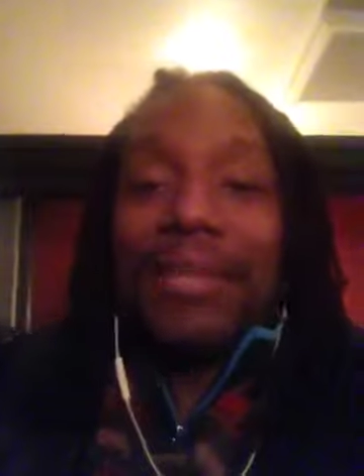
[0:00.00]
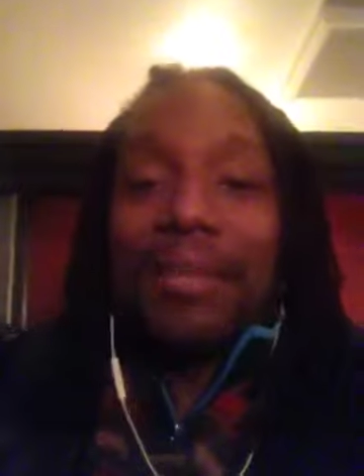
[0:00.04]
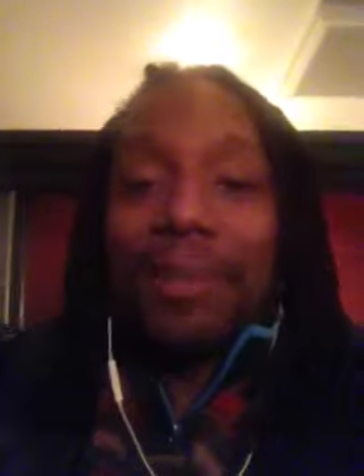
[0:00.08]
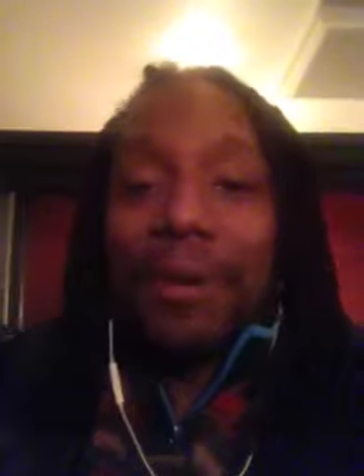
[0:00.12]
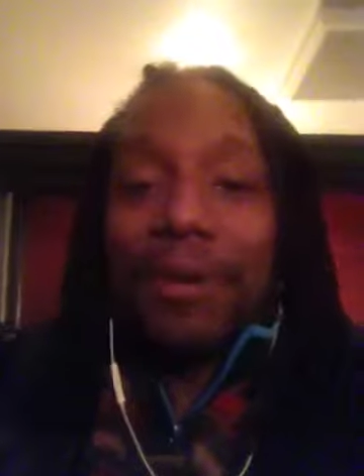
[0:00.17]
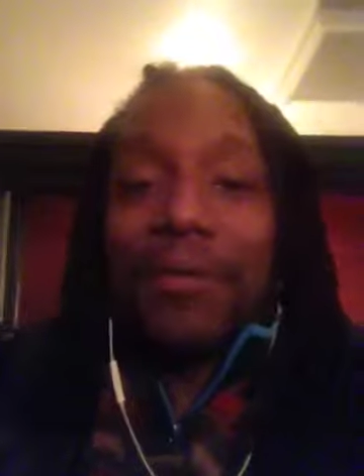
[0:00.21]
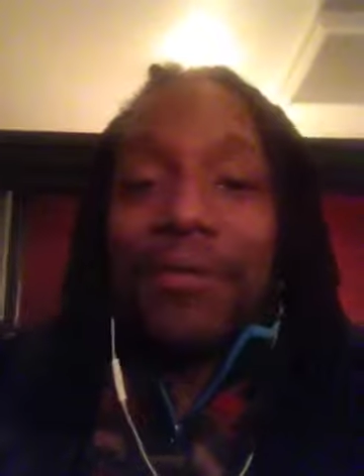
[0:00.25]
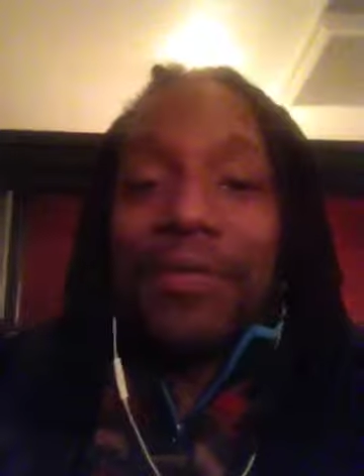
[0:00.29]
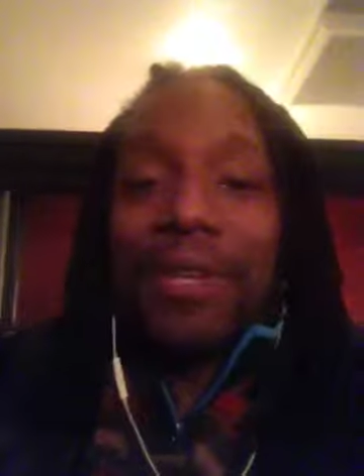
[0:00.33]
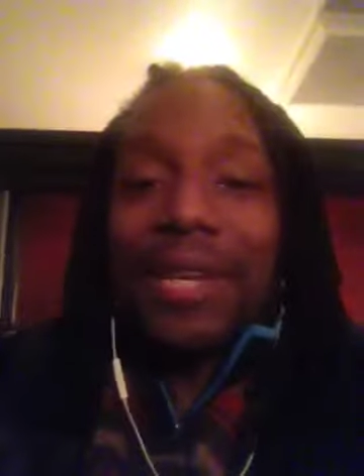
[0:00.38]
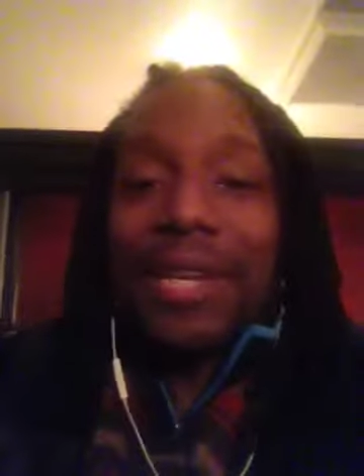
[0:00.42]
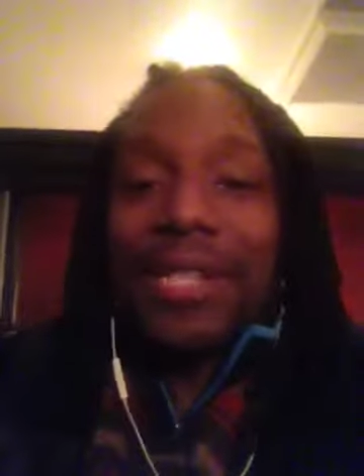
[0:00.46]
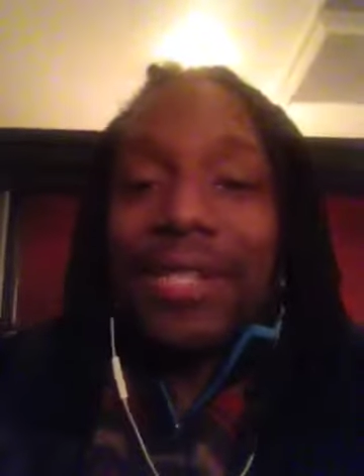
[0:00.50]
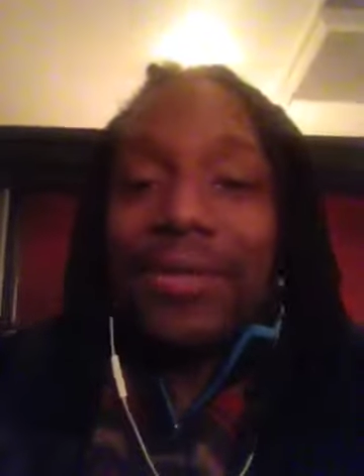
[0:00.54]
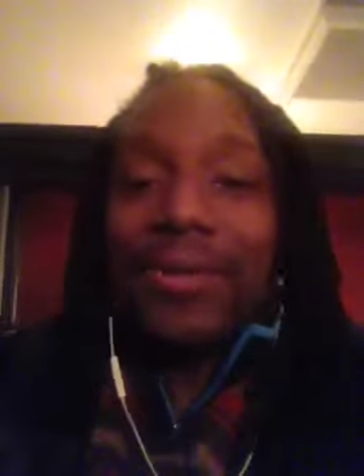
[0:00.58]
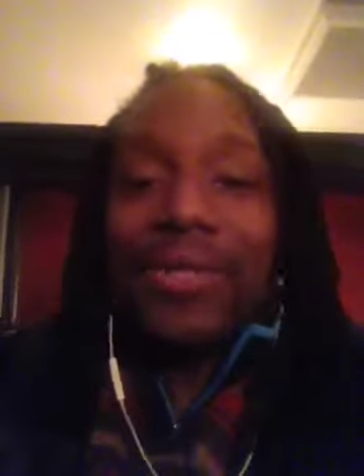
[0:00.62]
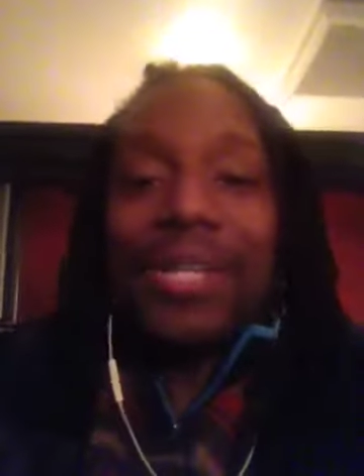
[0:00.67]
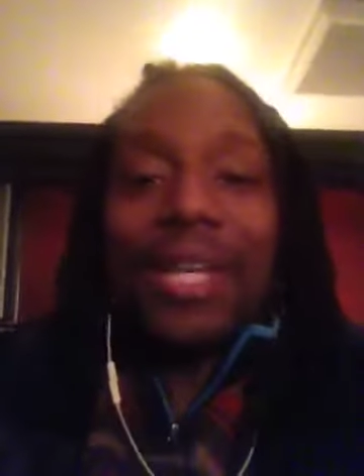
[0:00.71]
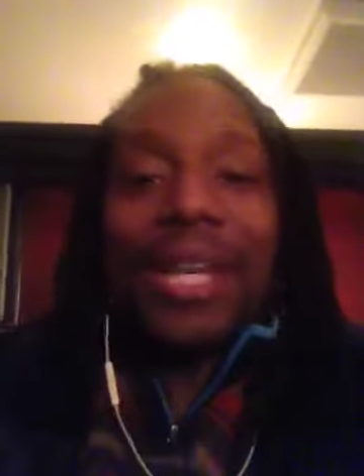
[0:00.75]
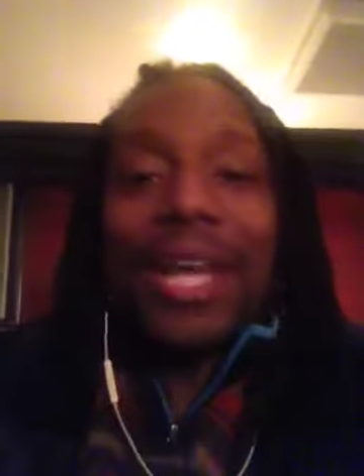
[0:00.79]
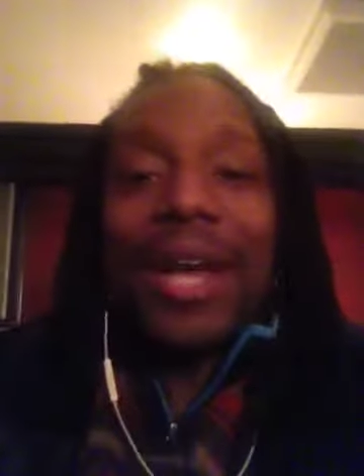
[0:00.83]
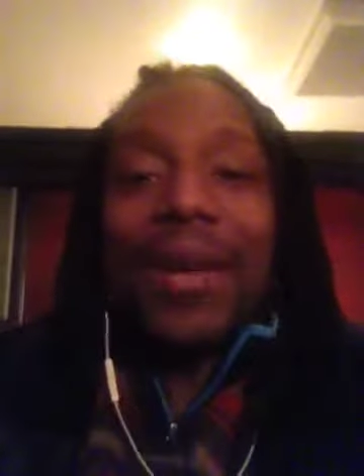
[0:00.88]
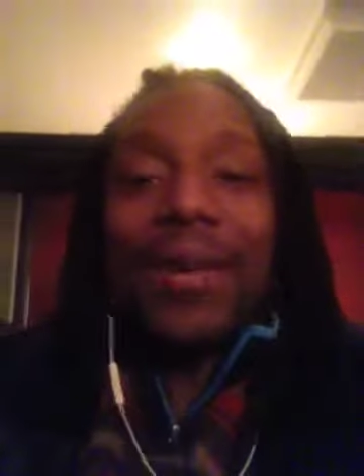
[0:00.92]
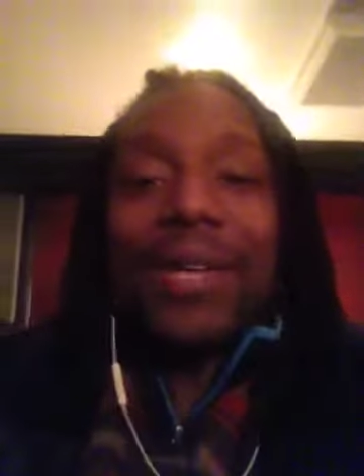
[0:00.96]
birthday, so
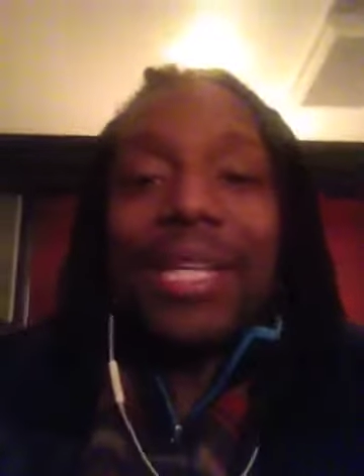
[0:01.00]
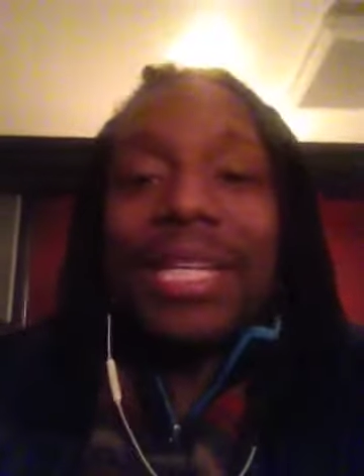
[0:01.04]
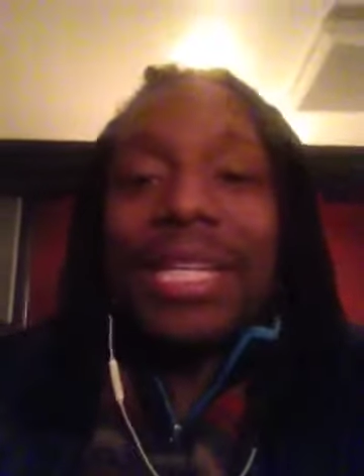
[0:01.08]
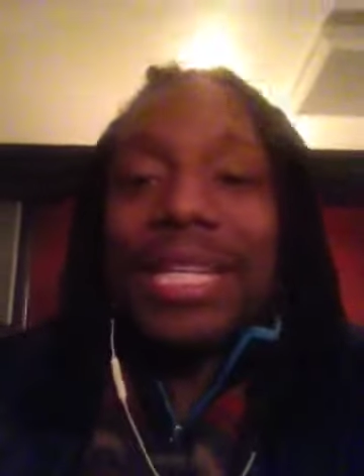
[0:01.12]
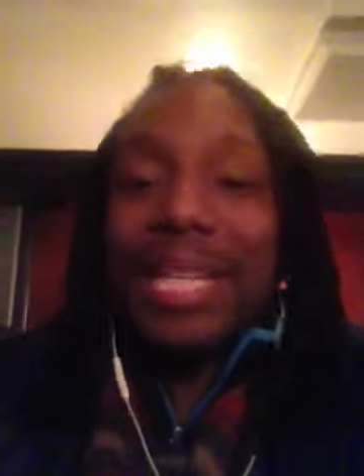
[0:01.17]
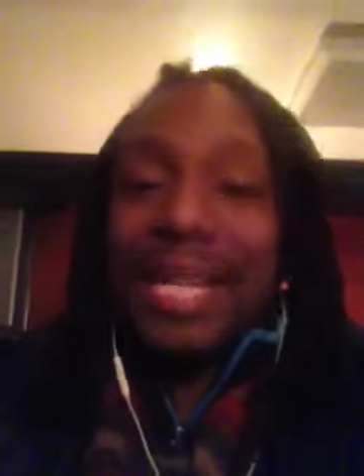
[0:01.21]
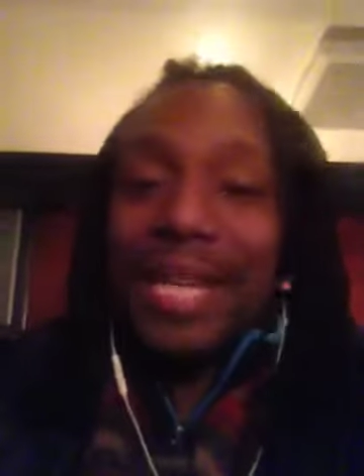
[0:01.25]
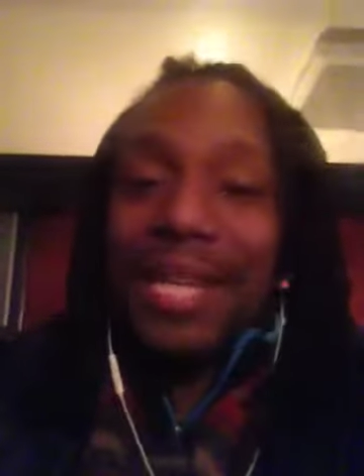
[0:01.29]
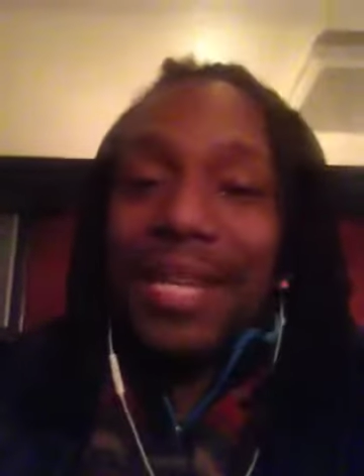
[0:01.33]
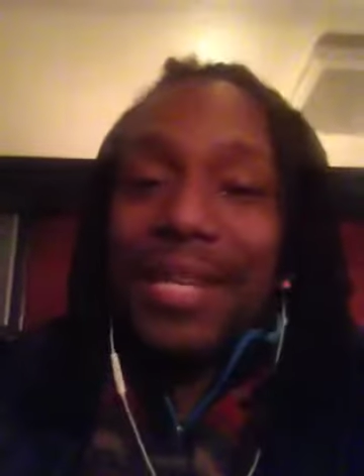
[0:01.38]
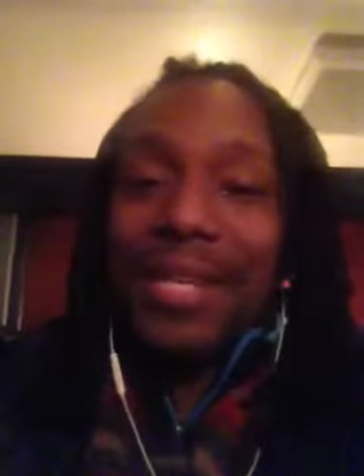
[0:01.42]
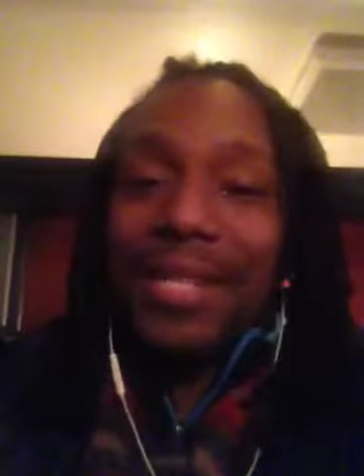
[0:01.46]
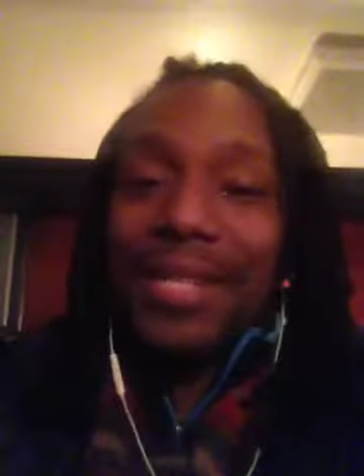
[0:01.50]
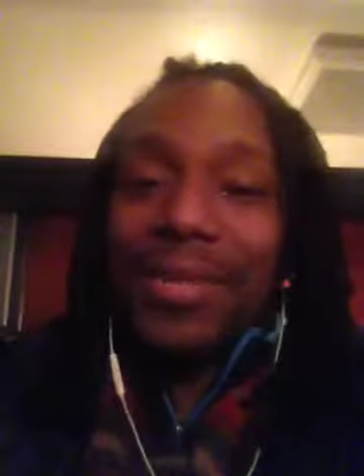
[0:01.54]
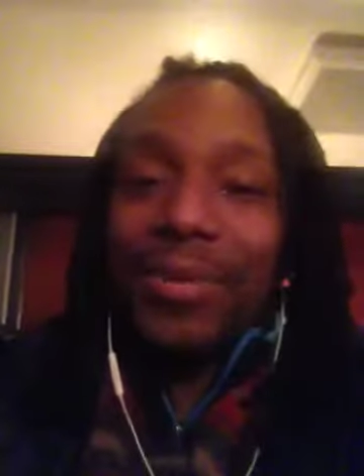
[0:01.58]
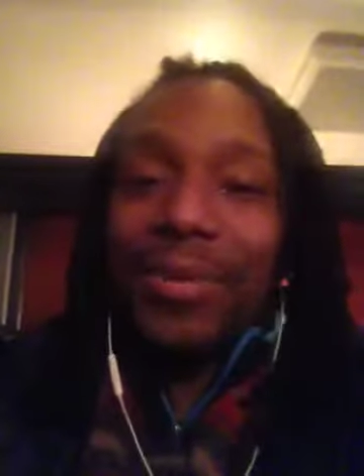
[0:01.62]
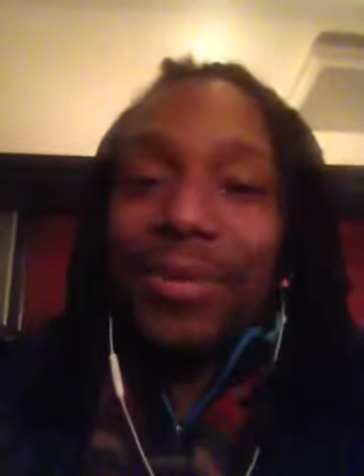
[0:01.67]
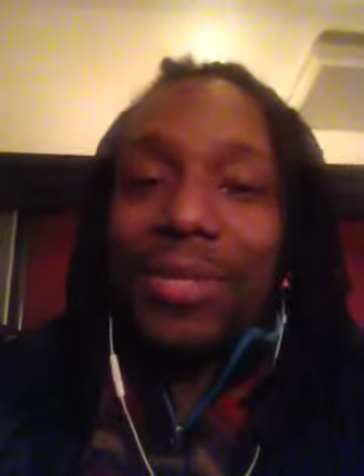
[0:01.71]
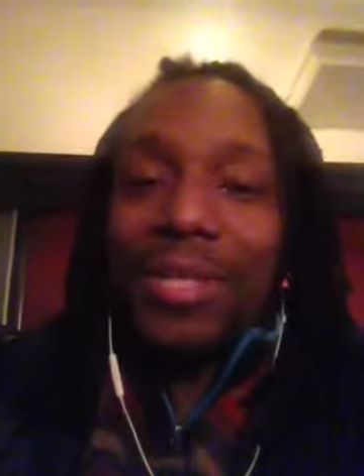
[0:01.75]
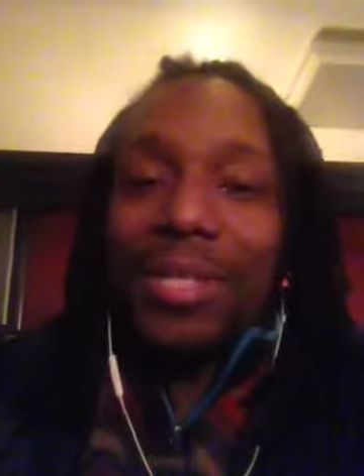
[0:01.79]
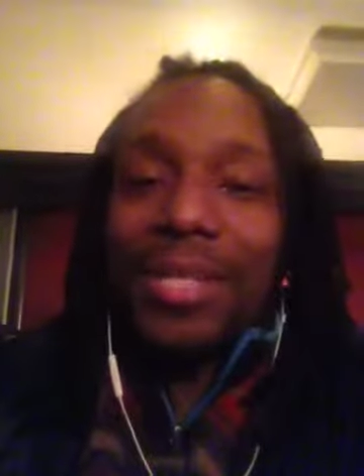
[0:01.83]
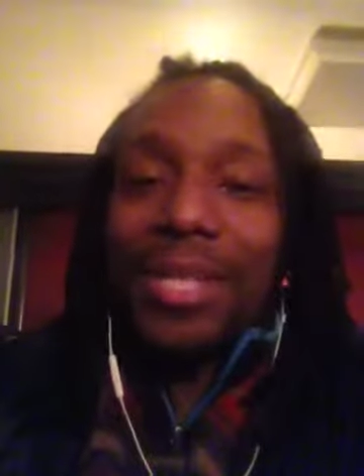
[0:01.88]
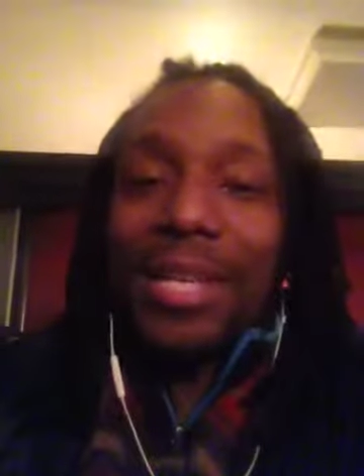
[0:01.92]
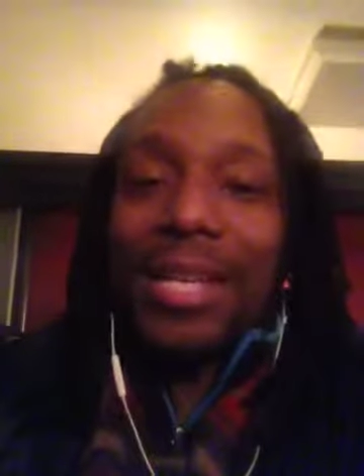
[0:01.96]
check out He Is
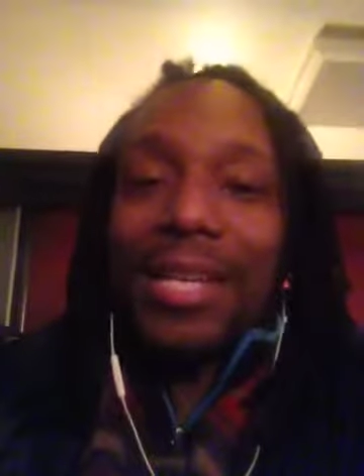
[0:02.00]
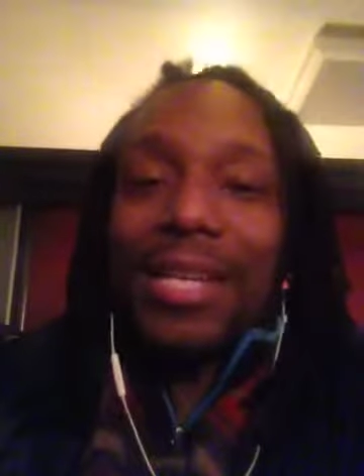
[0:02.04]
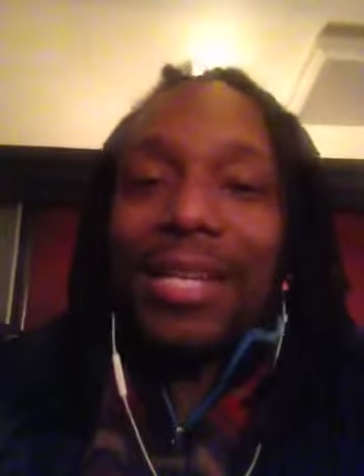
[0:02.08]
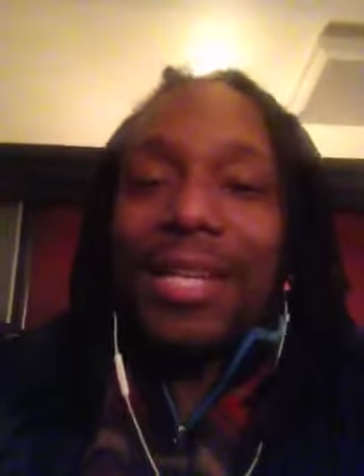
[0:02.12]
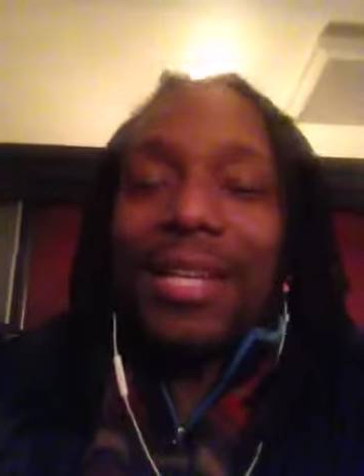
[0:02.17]
on today.